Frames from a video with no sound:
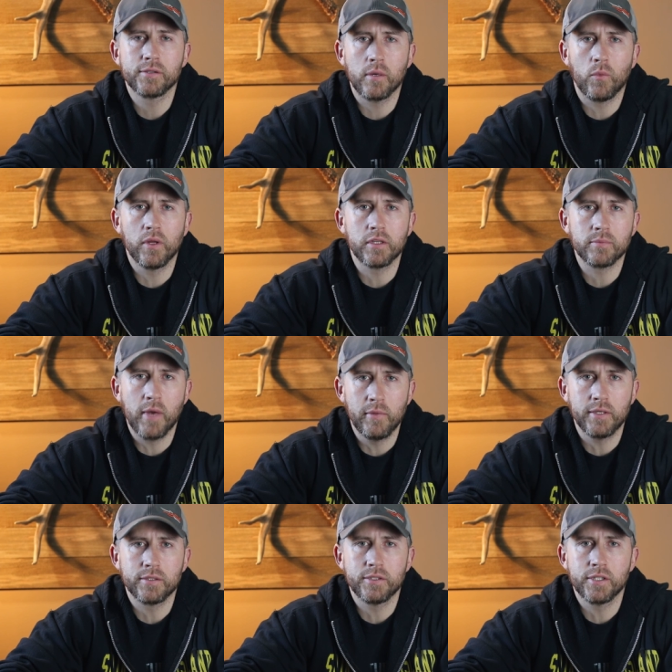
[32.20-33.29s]
someone that's
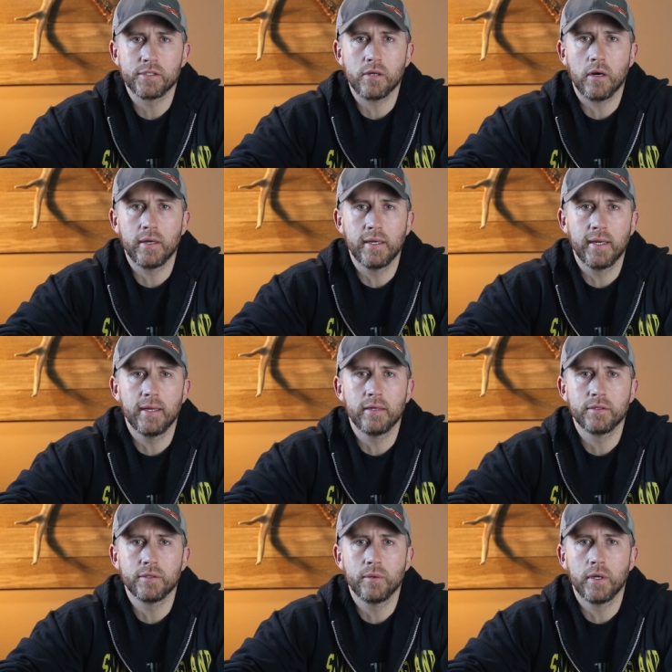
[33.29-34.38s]
maybe just starting to get
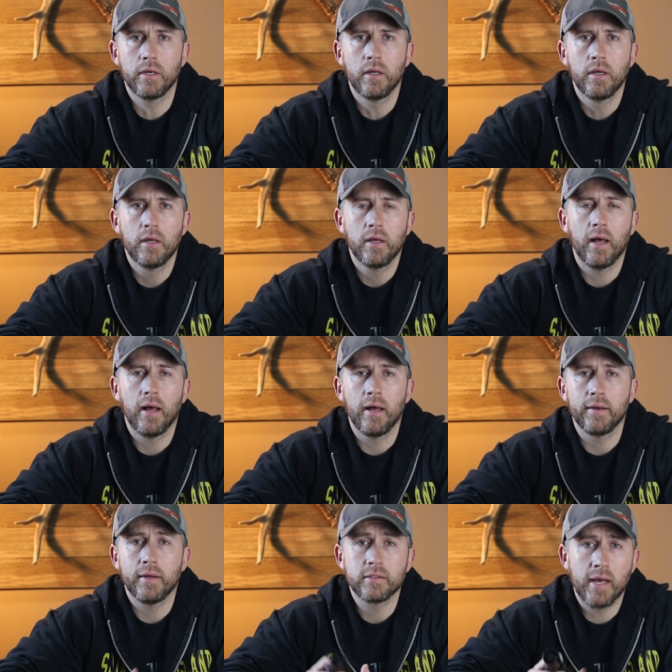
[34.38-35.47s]
into it,
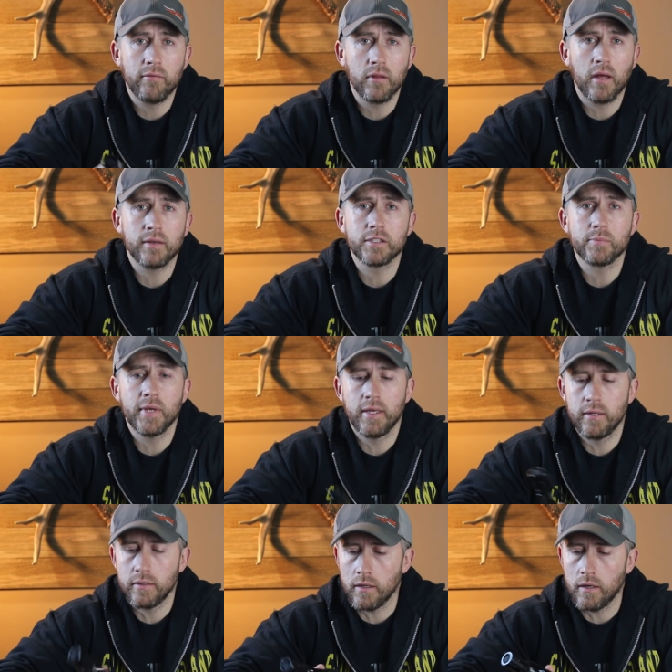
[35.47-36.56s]
doesn't have a lot to
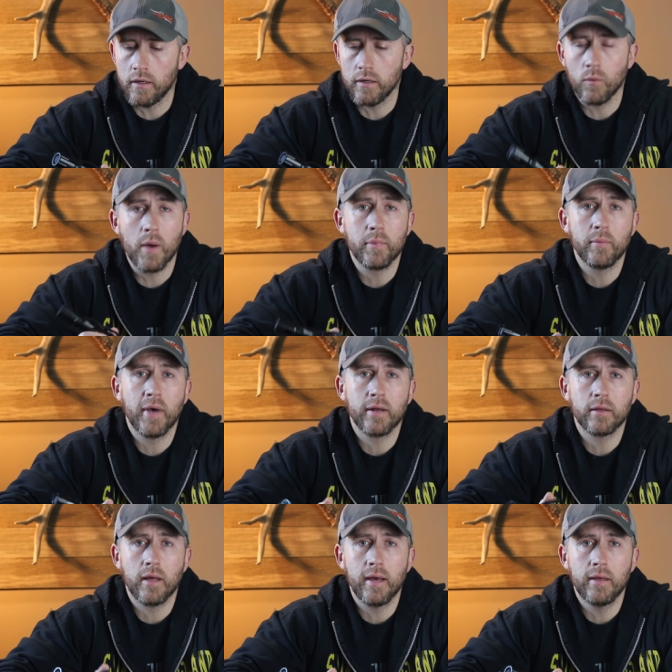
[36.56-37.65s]
spend on a
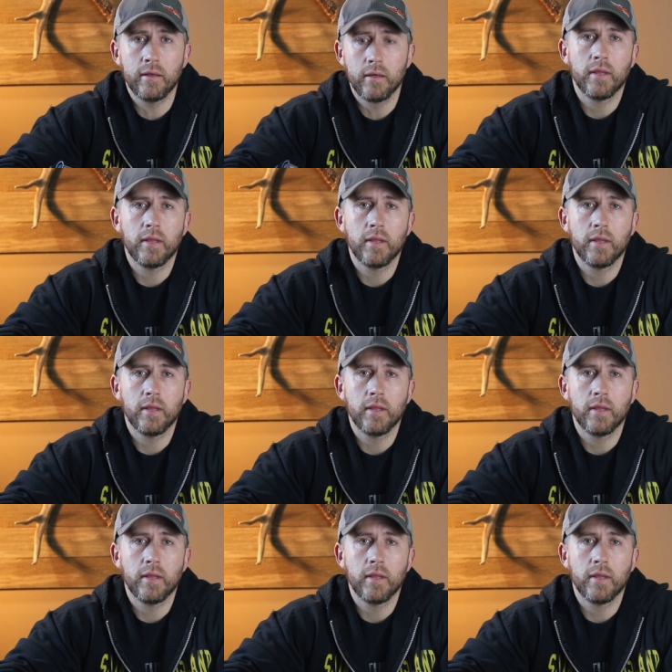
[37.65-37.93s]
weapon-mounted light.